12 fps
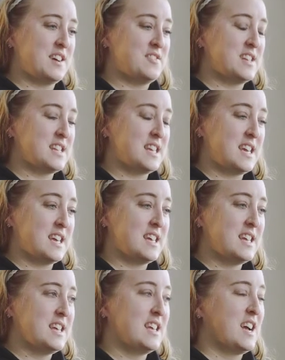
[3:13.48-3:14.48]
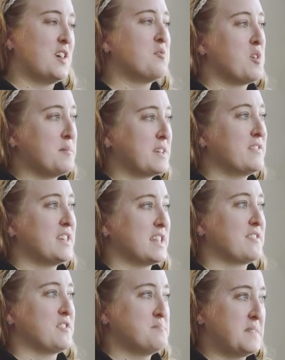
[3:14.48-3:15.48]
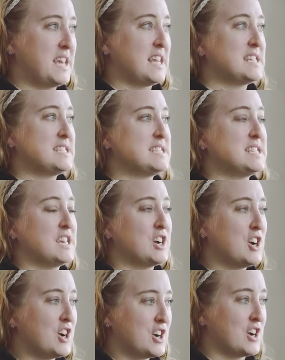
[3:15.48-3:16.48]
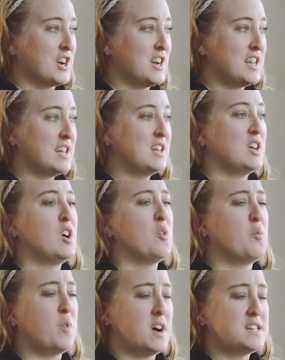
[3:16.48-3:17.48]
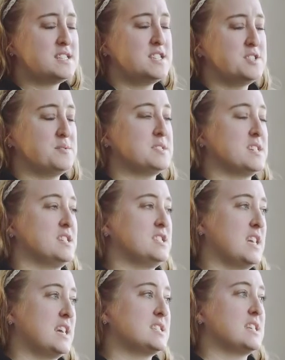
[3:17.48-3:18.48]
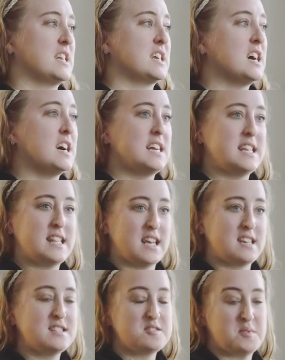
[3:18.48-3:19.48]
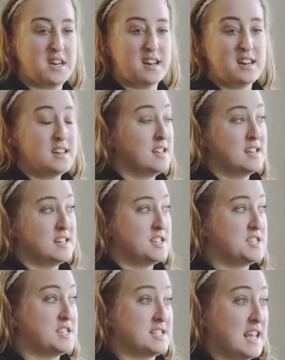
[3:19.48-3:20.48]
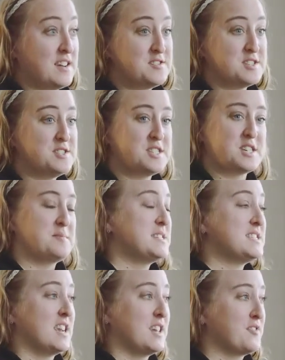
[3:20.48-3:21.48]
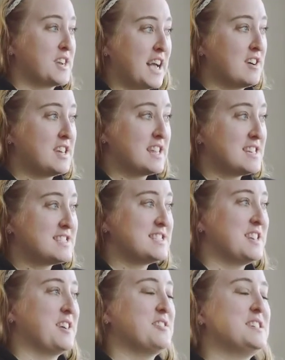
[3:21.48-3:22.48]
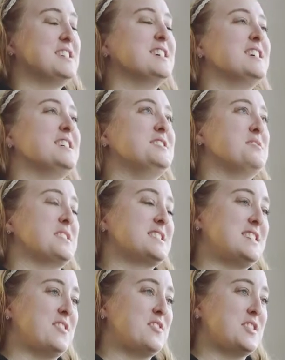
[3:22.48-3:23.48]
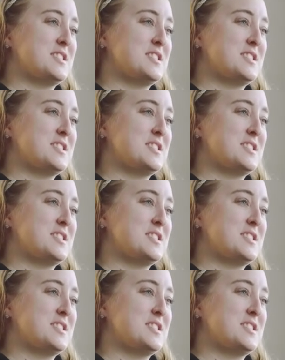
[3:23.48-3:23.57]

definitely a warming feeling for me to see her want to do such nice and kind things where she doesn't have to. She could be studying for calculus, and doing stuff for